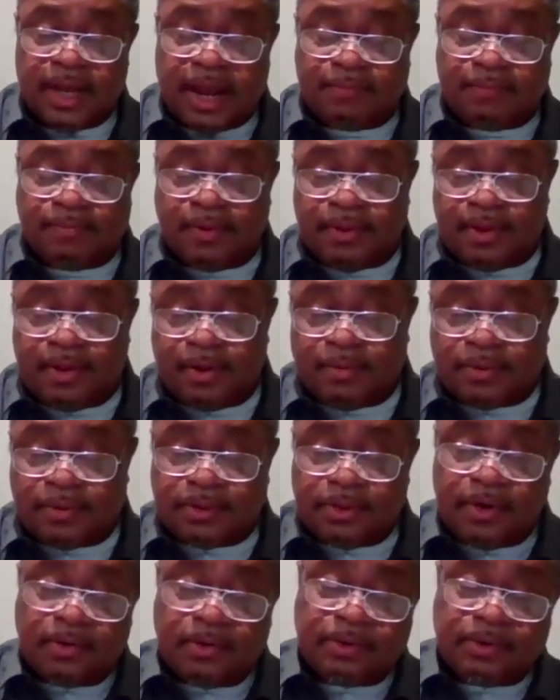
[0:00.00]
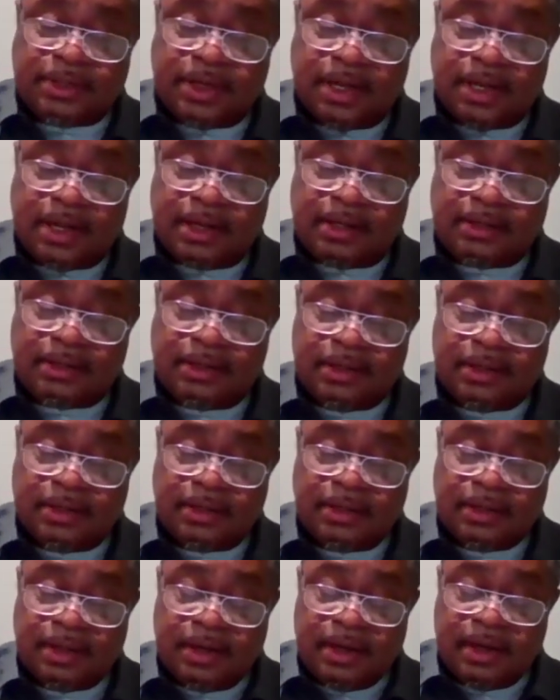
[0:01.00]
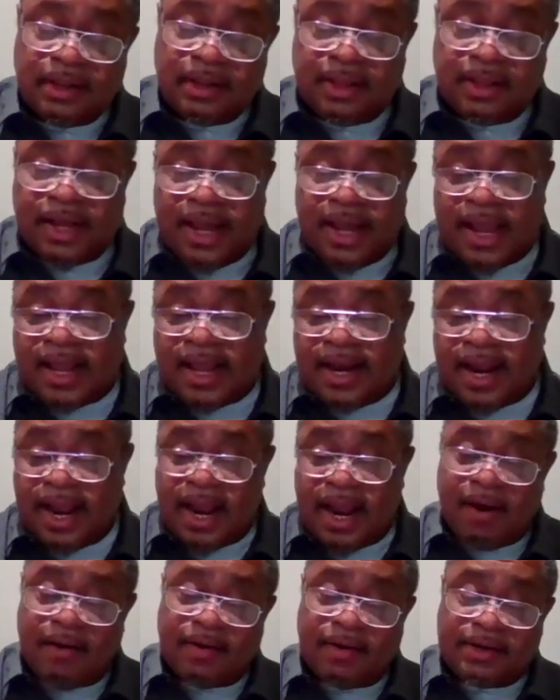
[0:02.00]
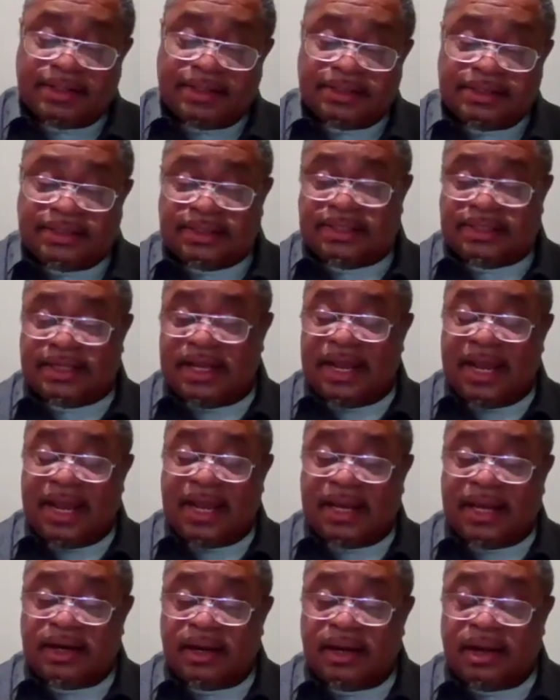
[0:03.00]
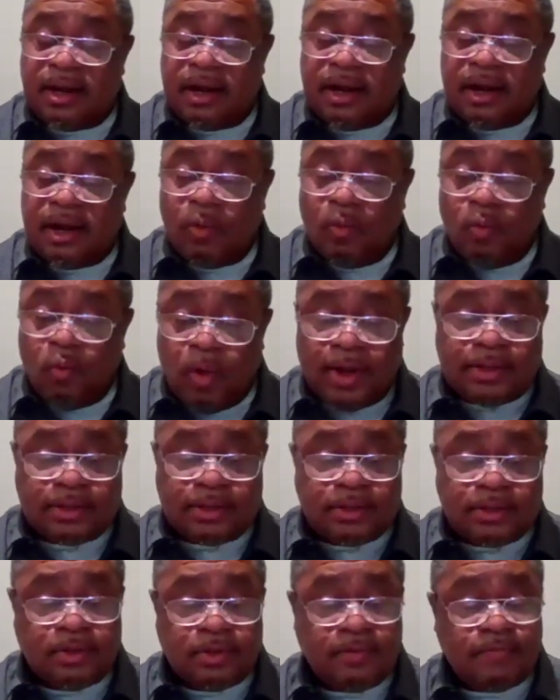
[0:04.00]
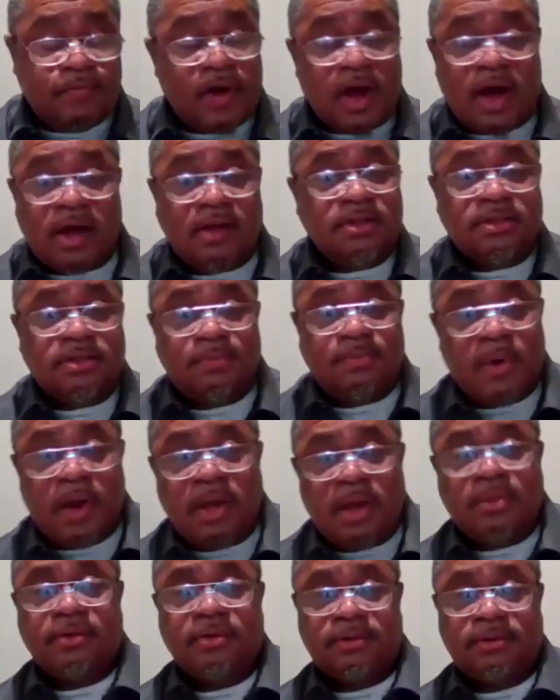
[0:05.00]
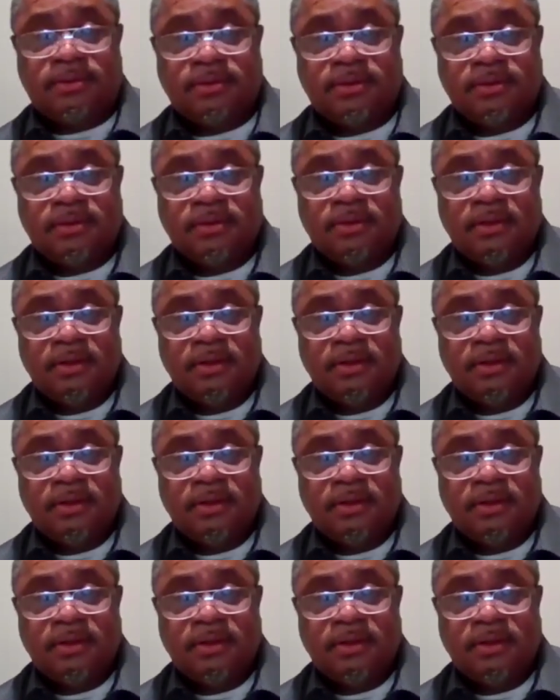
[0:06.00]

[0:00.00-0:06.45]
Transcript: after there was no son, the inheritance then went to the father's brothers.